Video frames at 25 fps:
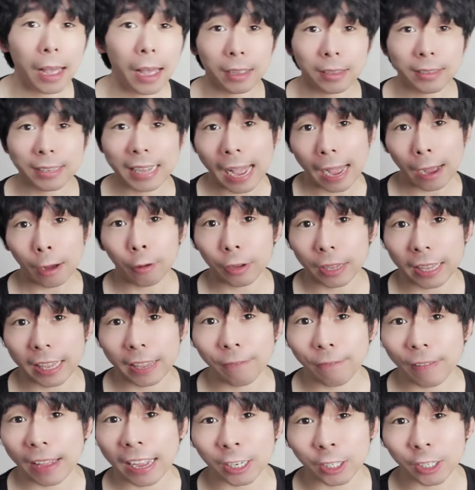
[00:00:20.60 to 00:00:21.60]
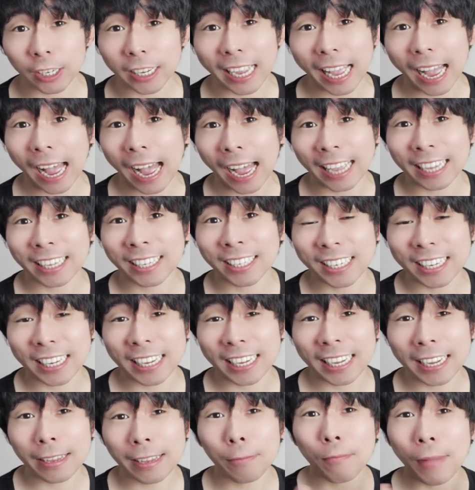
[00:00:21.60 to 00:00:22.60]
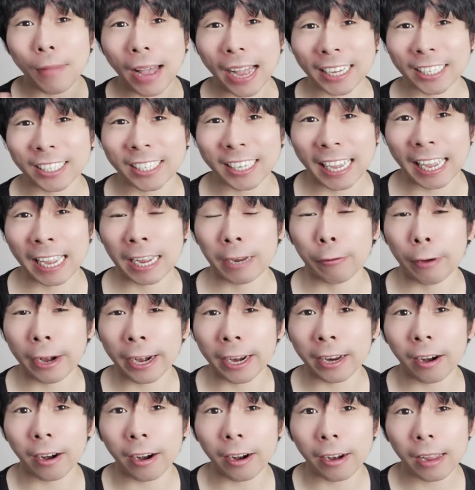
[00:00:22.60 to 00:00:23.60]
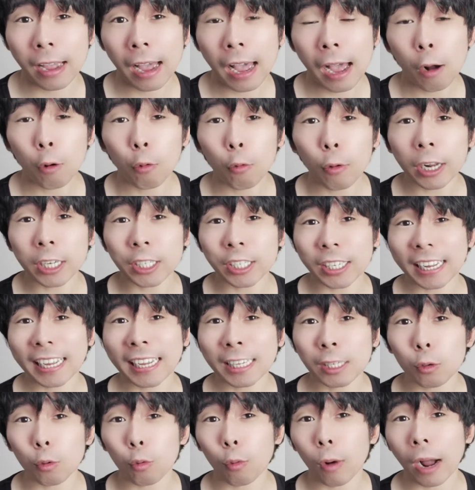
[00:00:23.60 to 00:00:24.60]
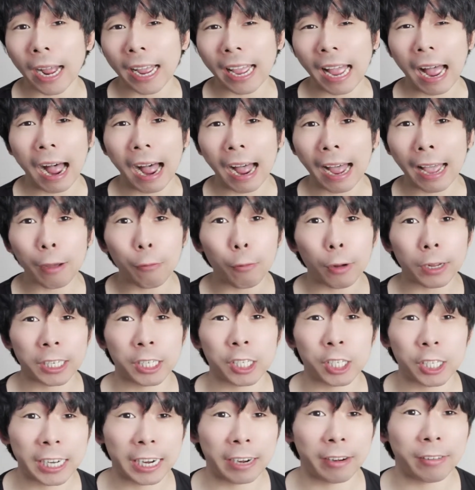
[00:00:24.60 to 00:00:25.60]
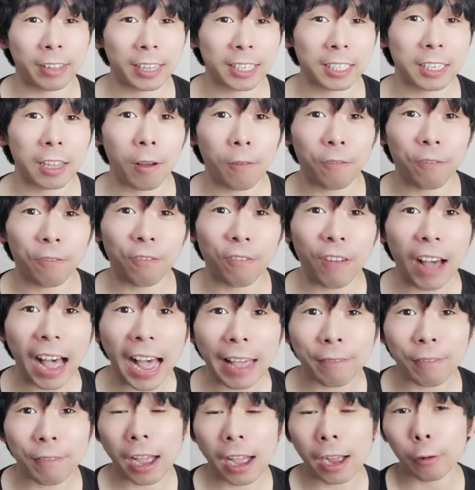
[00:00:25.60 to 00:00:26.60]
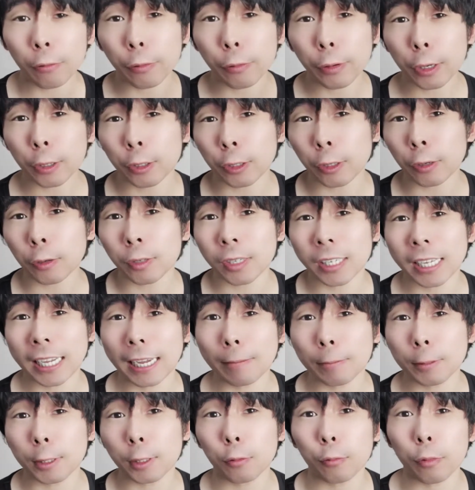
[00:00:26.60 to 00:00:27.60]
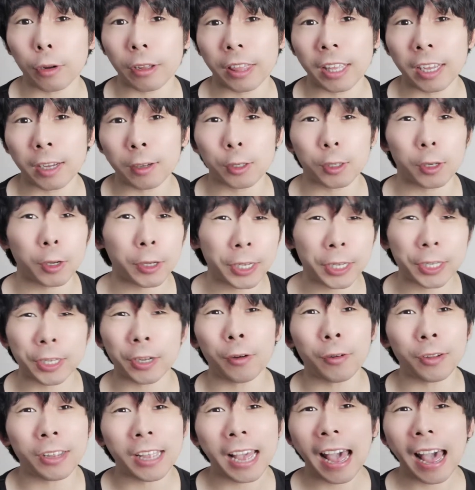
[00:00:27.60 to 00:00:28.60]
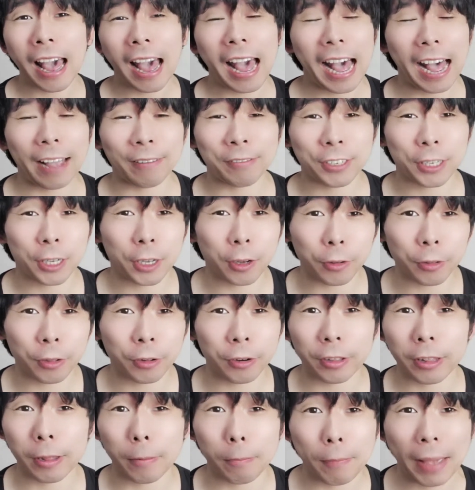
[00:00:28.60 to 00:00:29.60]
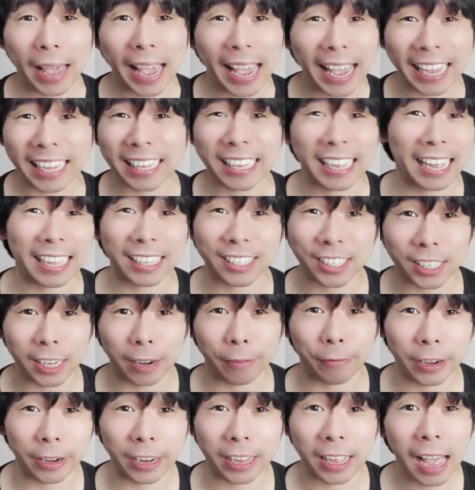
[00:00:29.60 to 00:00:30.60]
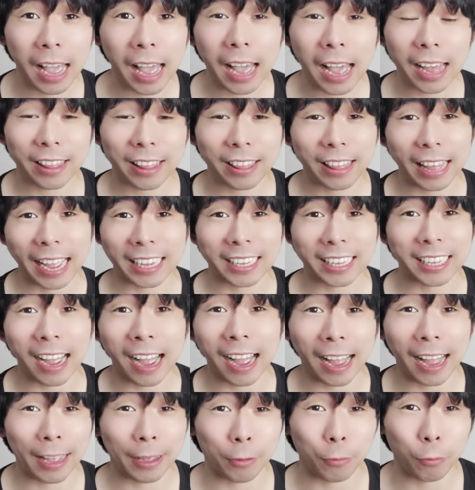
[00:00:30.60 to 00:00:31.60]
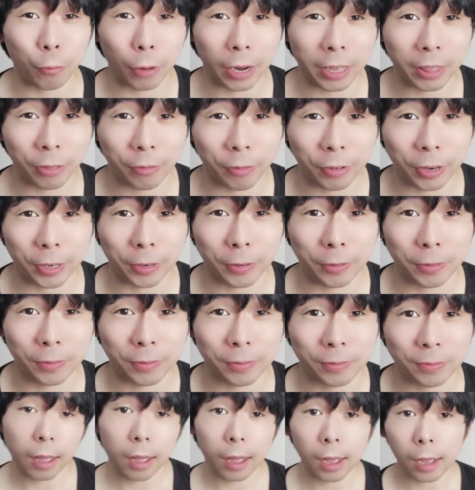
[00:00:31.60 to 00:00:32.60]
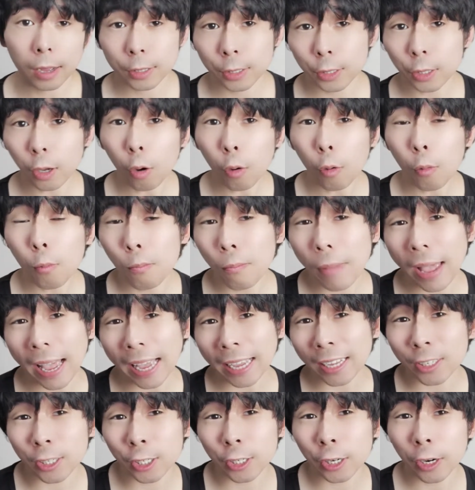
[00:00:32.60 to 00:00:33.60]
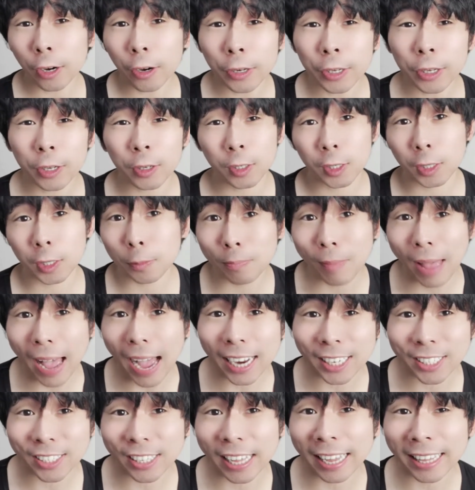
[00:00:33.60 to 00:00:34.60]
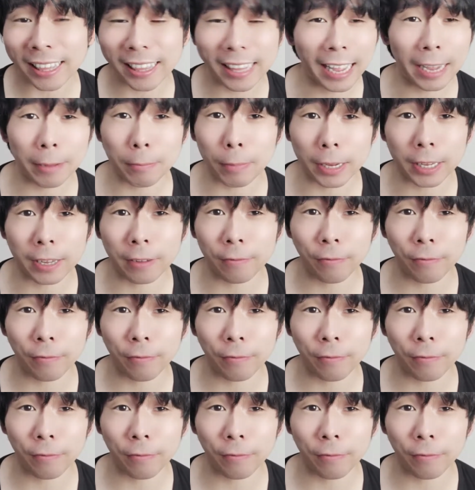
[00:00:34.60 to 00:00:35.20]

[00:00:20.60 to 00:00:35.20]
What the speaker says: Now, eventually I did manage to get a credit card, which is why I want to share these 5 crucial tips with you so you don't have to go through the pain and suffering that I went through. So make sure you smash that like button